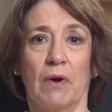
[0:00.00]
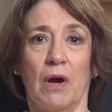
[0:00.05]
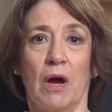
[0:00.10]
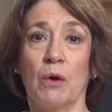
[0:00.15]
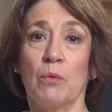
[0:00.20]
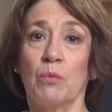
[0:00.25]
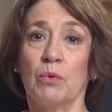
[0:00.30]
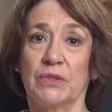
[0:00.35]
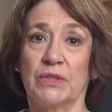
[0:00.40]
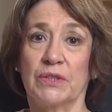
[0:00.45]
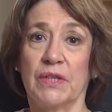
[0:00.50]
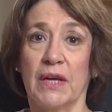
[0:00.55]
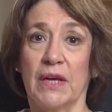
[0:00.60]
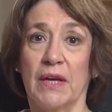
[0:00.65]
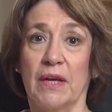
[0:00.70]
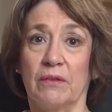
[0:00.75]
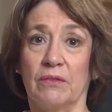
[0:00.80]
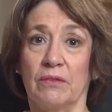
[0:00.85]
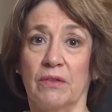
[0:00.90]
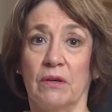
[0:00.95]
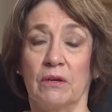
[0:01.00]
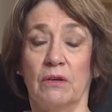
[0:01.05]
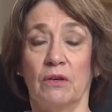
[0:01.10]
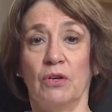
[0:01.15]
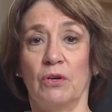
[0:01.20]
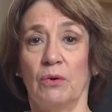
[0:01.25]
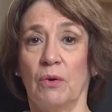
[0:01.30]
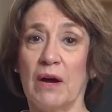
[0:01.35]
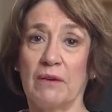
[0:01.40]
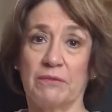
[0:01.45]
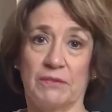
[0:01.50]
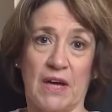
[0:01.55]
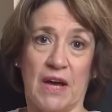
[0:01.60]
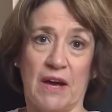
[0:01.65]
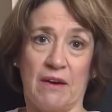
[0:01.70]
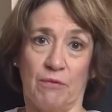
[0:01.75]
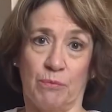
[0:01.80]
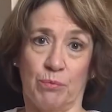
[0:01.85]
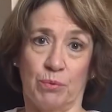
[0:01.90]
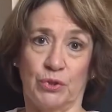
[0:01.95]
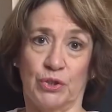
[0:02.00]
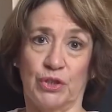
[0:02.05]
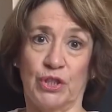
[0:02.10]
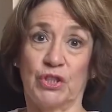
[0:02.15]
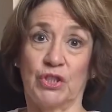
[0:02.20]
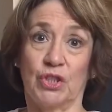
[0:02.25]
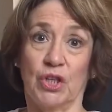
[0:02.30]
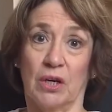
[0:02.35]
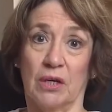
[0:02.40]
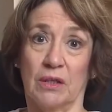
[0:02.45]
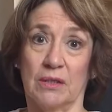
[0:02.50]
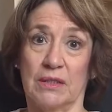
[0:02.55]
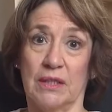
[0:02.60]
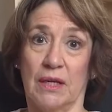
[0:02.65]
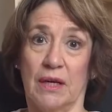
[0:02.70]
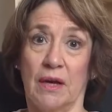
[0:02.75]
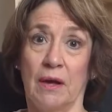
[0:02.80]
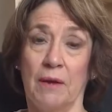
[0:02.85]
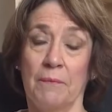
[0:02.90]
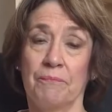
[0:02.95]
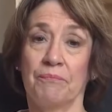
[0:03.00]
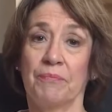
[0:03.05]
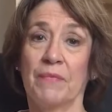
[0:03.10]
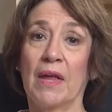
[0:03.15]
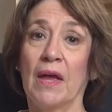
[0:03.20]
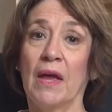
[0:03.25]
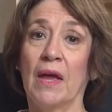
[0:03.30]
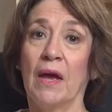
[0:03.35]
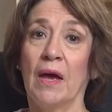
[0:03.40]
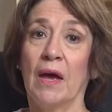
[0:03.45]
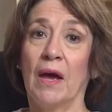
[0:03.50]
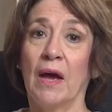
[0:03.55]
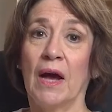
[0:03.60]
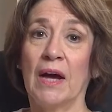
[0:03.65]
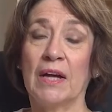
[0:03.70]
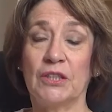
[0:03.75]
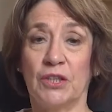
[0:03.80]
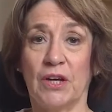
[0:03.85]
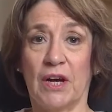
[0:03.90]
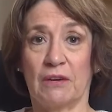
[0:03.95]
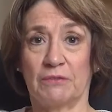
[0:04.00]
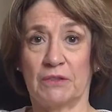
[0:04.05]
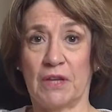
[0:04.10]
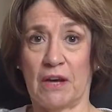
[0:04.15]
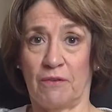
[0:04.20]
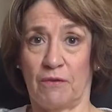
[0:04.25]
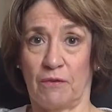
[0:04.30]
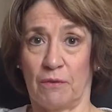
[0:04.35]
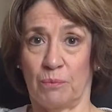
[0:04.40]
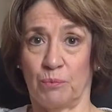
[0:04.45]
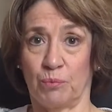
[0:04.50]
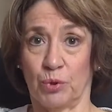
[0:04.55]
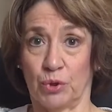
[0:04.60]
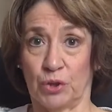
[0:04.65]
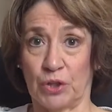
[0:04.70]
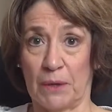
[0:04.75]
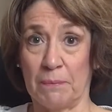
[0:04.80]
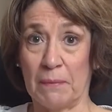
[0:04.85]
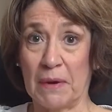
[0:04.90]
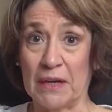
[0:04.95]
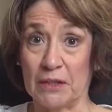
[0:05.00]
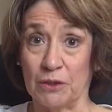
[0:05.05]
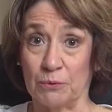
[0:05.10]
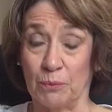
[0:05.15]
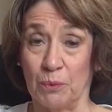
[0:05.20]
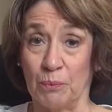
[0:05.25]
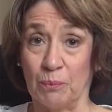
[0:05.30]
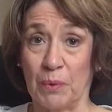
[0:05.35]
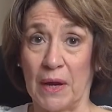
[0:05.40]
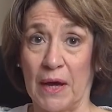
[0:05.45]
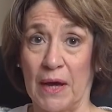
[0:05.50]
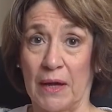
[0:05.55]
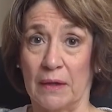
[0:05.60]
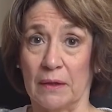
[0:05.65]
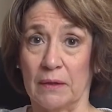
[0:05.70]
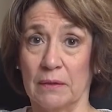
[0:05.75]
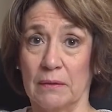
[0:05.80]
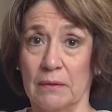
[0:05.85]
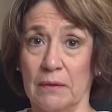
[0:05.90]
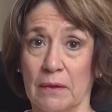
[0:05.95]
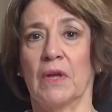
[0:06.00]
I would say that you have to have a project charter and you have to have a project management plan.